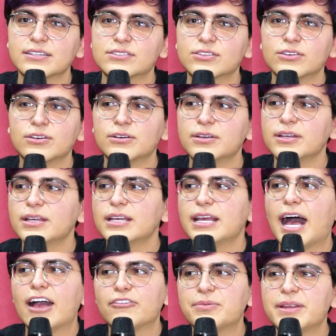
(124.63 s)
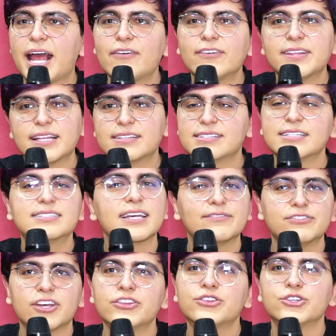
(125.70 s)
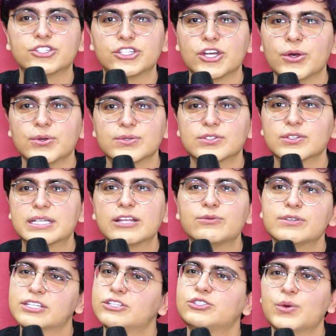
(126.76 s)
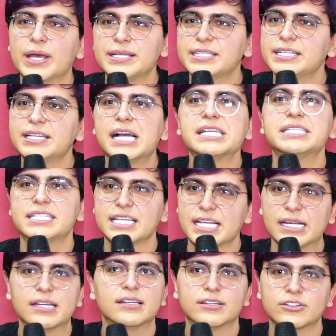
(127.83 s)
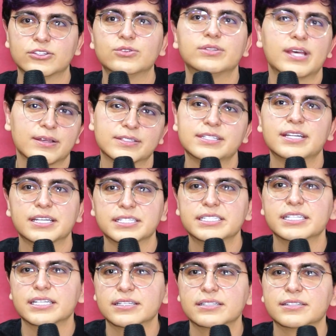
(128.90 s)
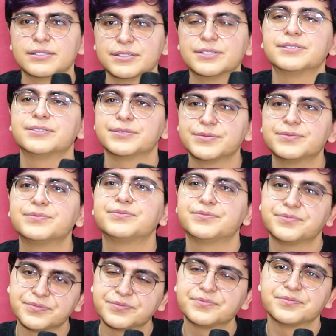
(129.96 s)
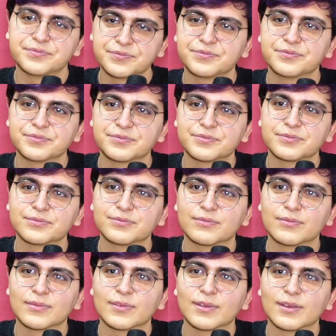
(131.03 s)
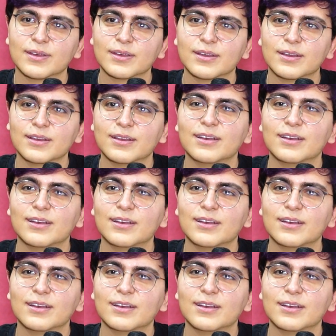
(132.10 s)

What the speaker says: So I've been having that since I've done the show. So that was in 2019. All right. First crush, school, college.